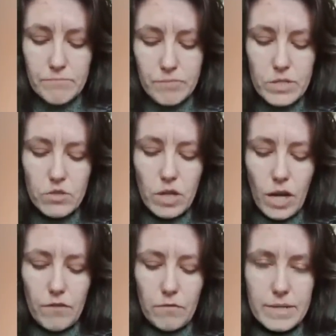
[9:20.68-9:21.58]
press your
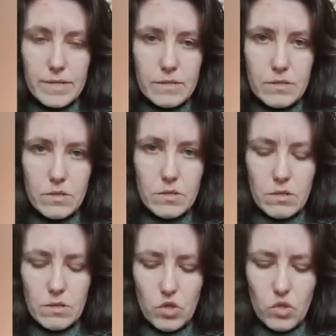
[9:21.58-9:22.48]

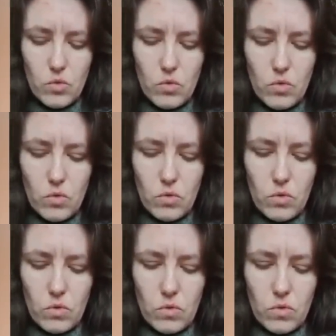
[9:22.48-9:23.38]
governments to
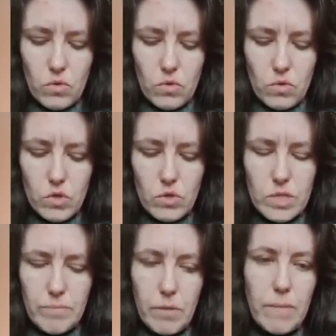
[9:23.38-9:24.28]
use
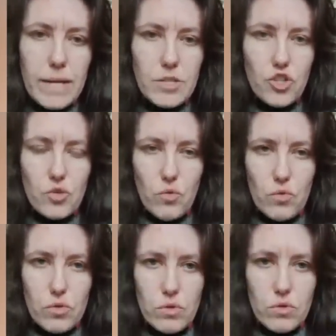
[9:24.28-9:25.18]
diplomatic
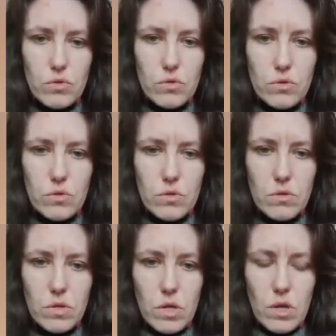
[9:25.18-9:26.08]
tools.
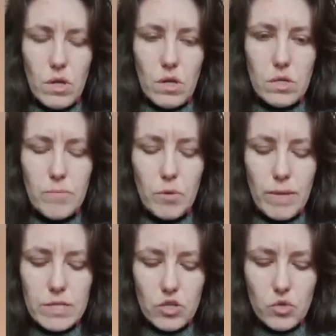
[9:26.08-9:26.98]

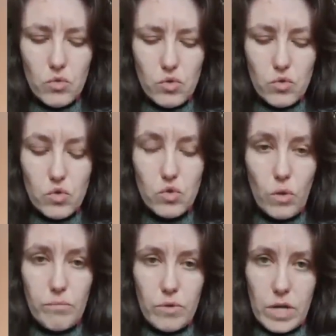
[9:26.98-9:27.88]
Diplomatic tools to
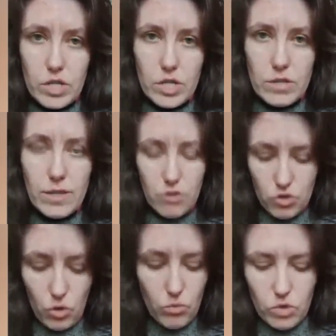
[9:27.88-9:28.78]
stop Russia. They
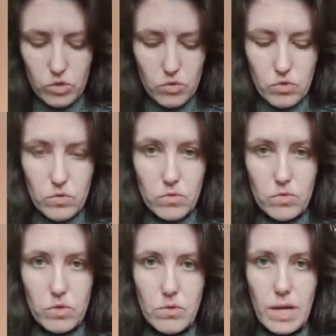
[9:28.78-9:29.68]
know what to do.
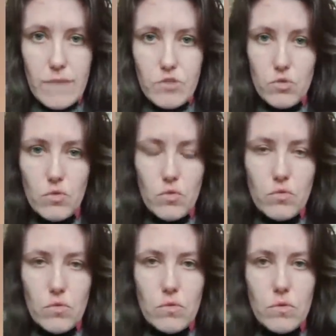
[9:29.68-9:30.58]
You have to
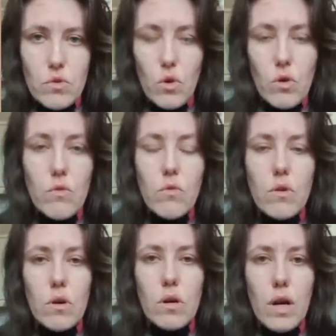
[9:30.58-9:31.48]
go
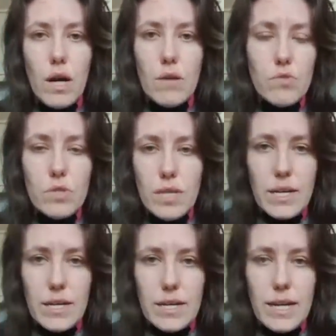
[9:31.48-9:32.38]
out
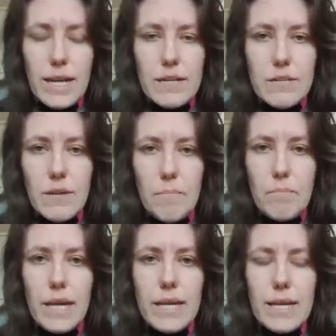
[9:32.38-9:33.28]
there and
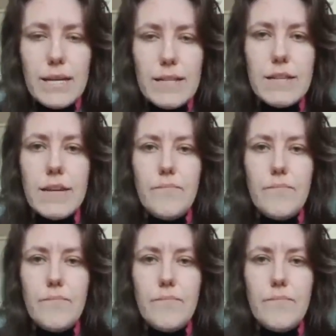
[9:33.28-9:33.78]
make it